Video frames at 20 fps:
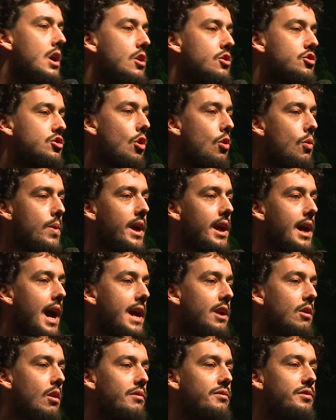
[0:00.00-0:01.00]
So we
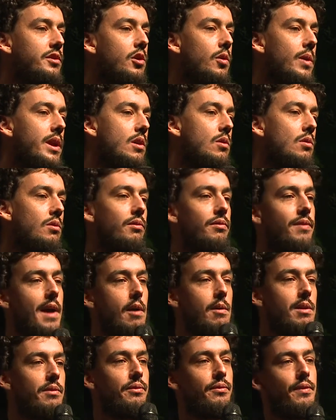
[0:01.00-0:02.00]
kind of grew
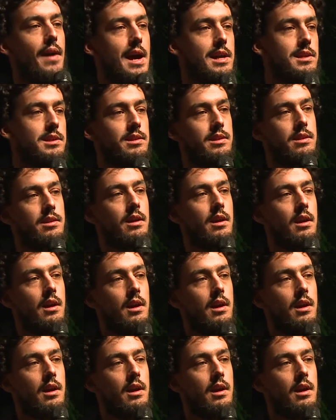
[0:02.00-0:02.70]
very fast.